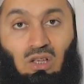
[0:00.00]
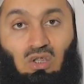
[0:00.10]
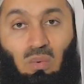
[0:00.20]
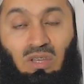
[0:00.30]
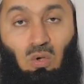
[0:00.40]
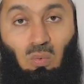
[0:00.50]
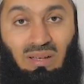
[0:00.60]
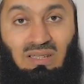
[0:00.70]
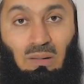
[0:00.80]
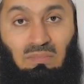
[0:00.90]
So when you
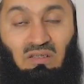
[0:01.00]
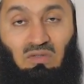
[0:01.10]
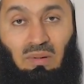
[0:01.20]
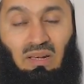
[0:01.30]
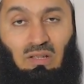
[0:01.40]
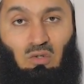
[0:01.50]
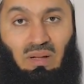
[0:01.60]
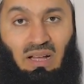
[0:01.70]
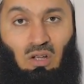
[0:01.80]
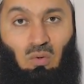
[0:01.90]
want something from Allah
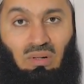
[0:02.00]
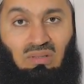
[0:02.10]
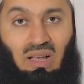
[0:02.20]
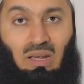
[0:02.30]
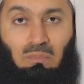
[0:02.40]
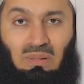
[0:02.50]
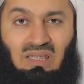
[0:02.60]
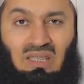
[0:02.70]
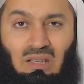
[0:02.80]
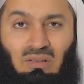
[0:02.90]
subhanahu wa ta'ala, be
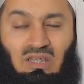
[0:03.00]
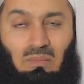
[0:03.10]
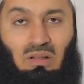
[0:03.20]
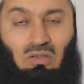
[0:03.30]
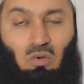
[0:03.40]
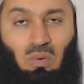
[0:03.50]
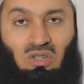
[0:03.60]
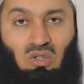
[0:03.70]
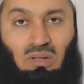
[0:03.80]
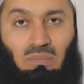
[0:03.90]
serious about the
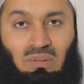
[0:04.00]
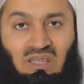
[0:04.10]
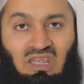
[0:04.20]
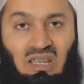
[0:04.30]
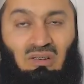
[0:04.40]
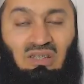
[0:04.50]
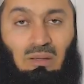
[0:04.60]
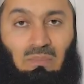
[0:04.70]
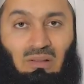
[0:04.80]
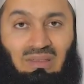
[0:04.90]
question. Be serious
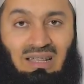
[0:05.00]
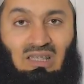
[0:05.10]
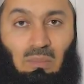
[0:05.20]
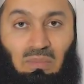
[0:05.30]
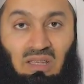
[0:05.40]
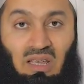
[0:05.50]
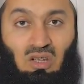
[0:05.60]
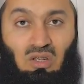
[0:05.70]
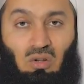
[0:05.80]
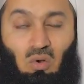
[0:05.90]
about that
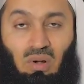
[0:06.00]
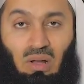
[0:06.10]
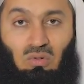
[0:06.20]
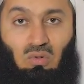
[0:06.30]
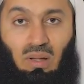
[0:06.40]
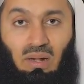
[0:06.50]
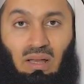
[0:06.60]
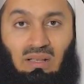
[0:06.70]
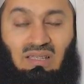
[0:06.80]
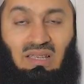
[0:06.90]
supplication. Call out to
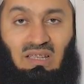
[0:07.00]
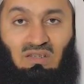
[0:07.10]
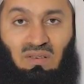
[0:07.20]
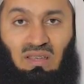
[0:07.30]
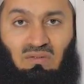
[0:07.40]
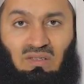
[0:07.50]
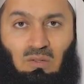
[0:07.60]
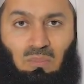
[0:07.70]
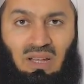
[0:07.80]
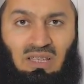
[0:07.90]
Allah, seek His
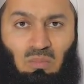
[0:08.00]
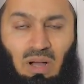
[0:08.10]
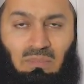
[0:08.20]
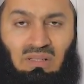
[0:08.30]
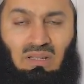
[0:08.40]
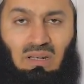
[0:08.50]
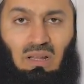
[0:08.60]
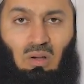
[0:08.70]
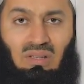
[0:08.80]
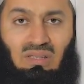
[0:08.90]
forgiveness, praise Muhammad
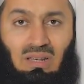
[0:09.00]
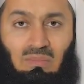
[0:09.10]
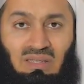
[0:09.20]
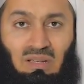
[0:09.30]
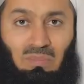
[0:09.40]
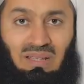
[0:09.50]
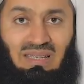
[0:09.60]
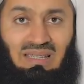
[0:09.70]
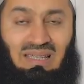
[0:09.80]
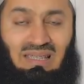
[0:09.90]
sallallahu alayhi wa sallam, send
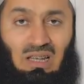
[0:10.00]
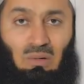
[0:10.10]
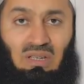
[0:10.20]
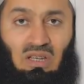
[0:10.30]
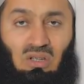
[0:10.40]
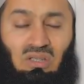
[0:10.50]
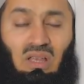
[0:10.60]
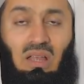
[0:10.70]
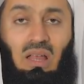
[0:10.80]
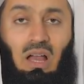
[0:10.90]
blessings and
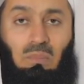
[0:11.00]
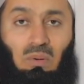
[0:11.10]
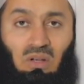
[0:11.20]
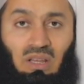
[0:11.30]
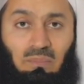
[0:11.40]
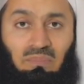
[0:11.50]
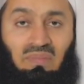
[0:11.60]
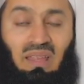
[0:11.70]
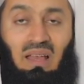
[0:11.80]
salutations upon him.